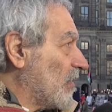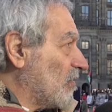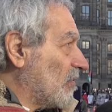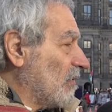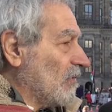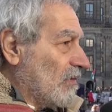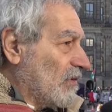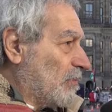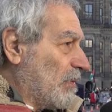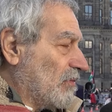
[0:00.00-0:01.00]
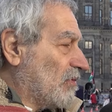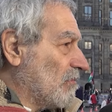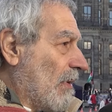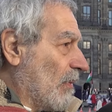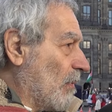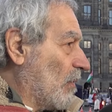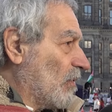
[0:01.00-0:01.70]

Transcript: because there's an experience to remember by.